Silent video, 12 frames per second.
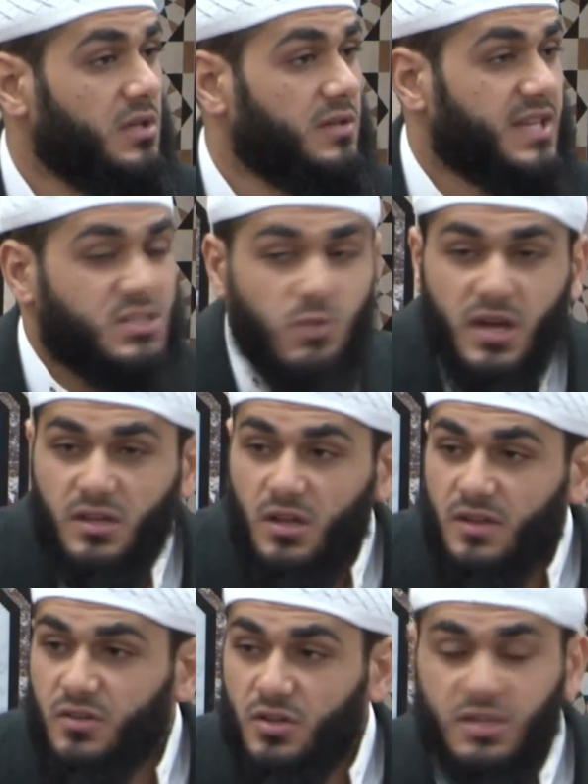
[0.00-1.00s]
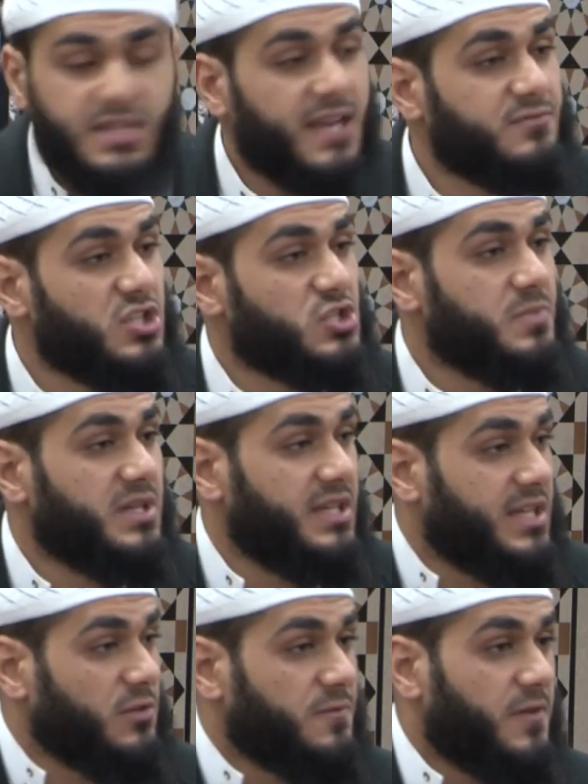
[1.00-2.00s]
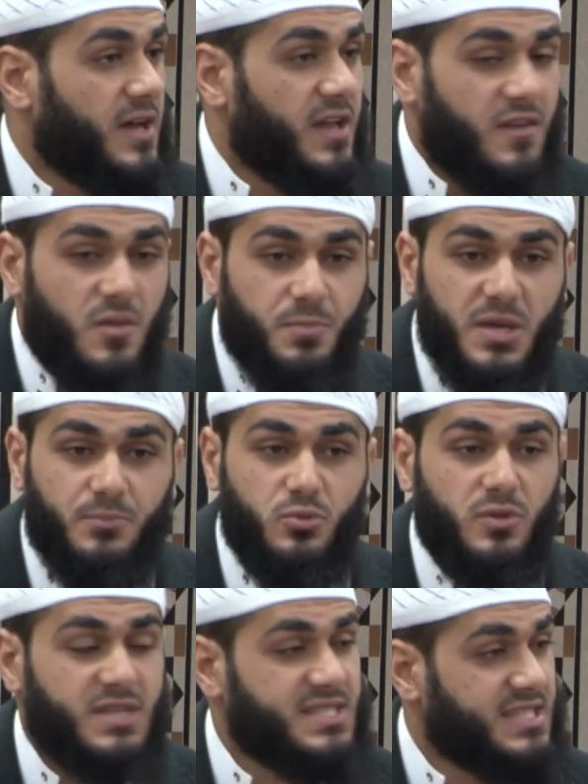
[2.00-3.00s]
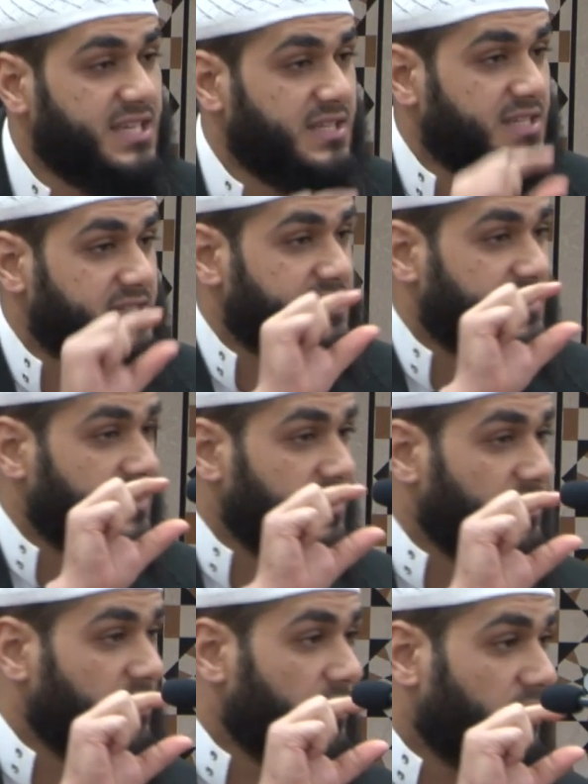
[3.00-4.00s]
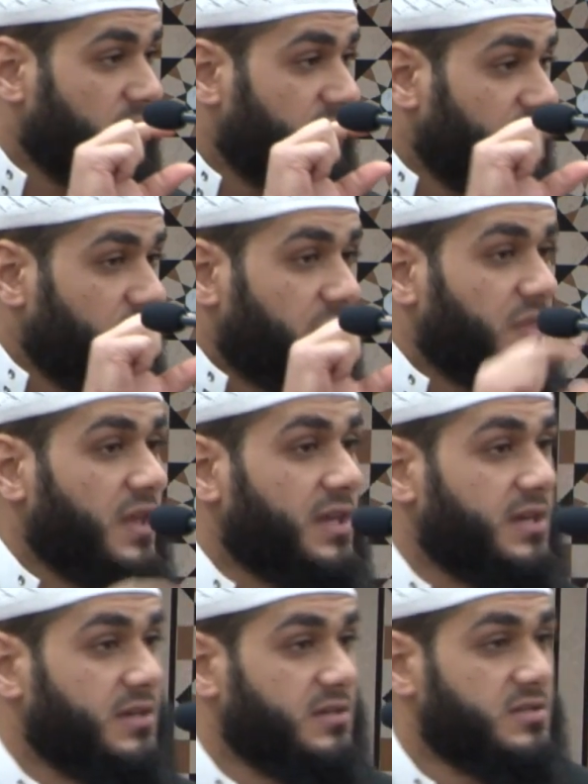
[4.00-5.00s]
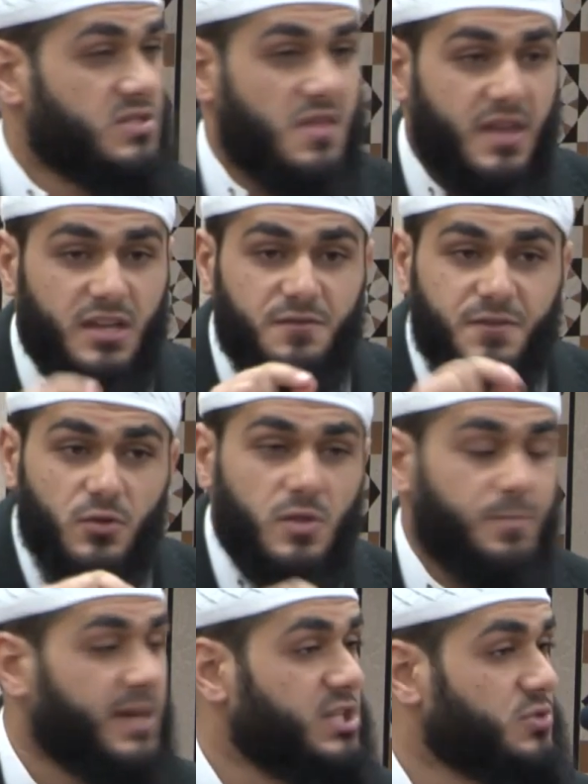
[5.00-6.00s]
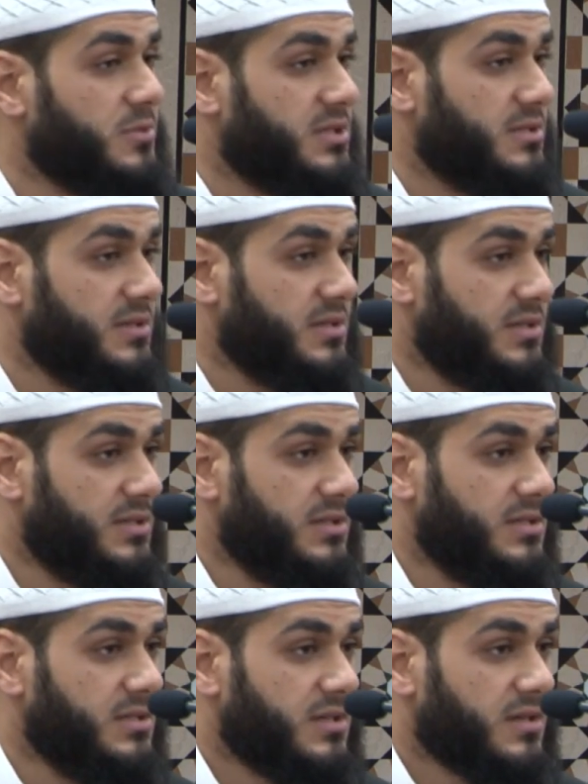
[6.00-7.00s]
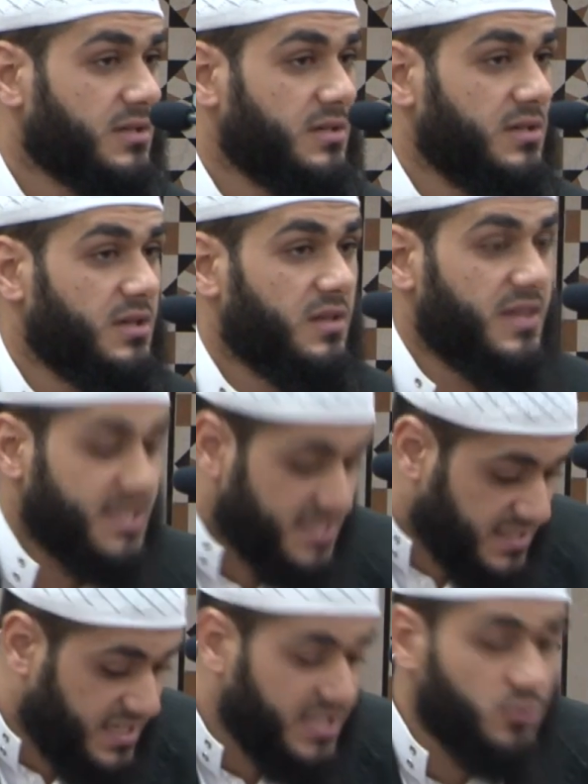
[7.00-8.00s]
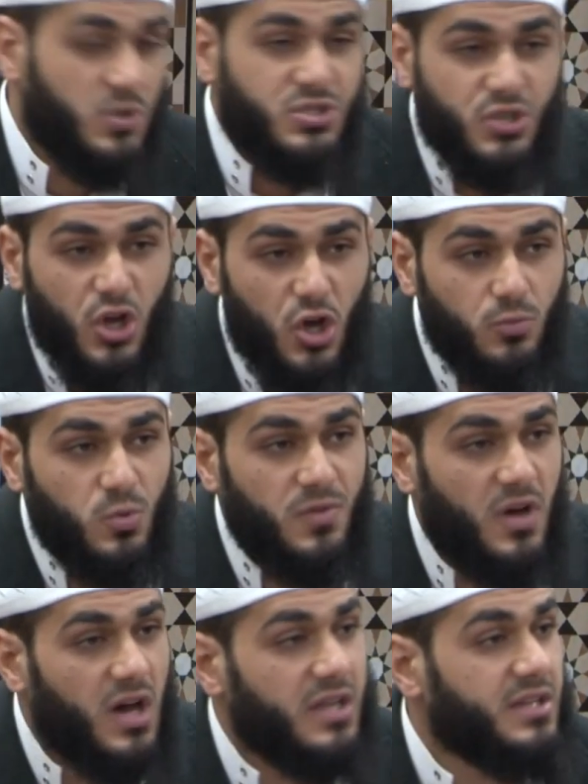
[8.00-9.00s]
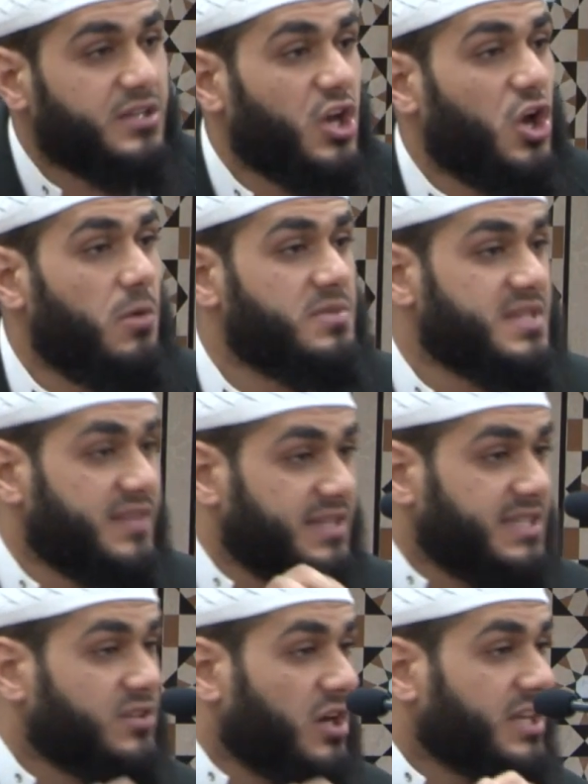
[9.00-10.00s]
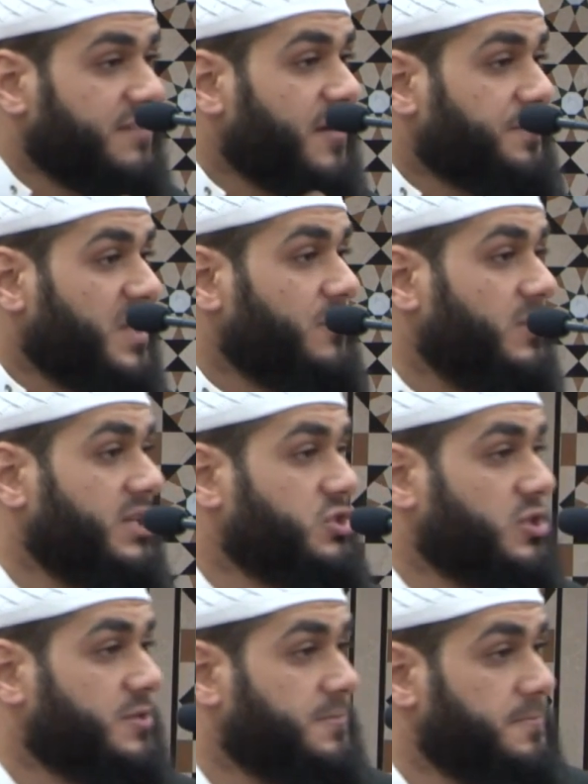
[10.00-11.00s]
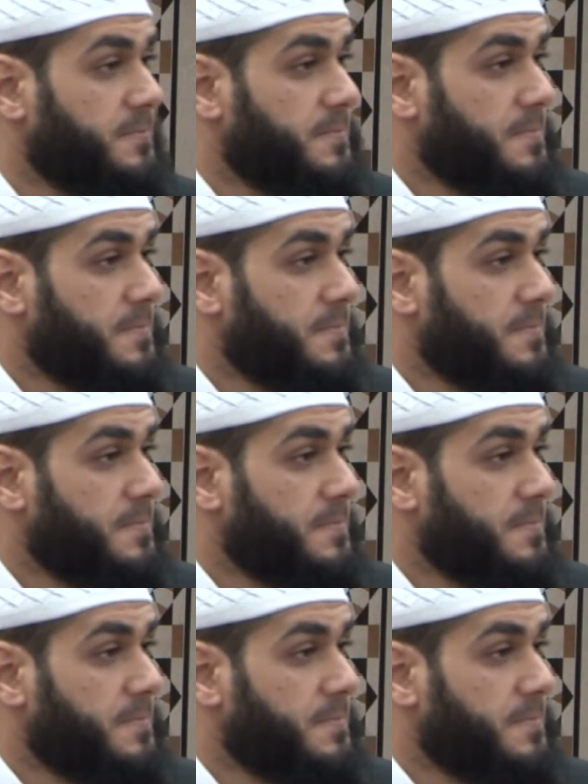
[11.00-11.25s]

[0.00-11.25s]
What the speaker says: That's why Allah, on the Day of Judgment in hellfire, the people, their skin is very thick, so they can feel the punishment. Their skin was combed with iron combs and they did not give up their religion.